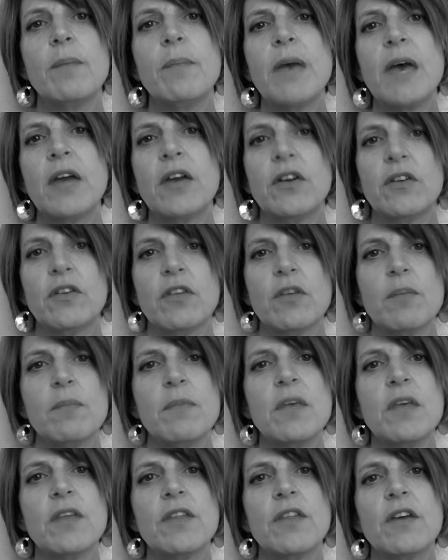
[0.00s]
better, the
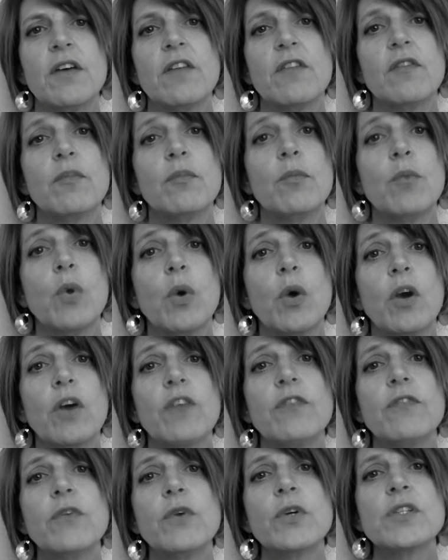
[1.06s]
myth of
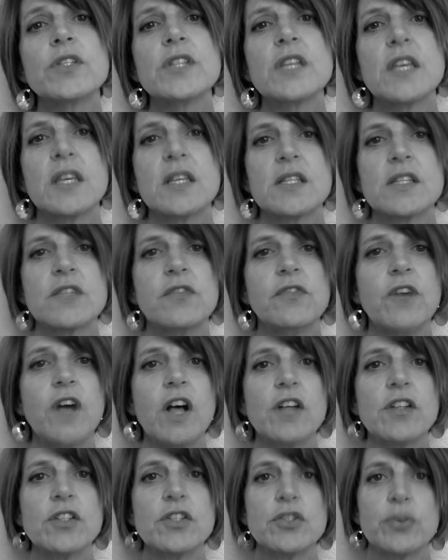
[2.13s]
more, forcing its
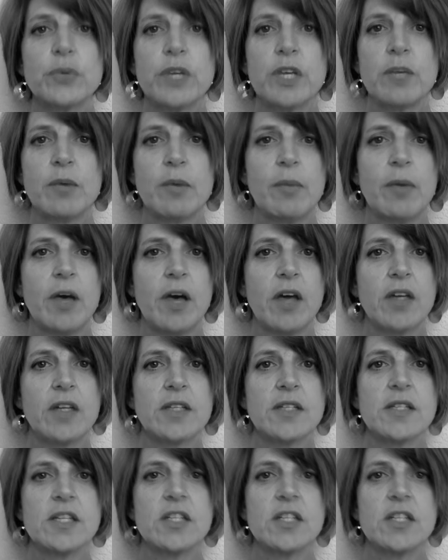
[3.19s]
false dream upon us.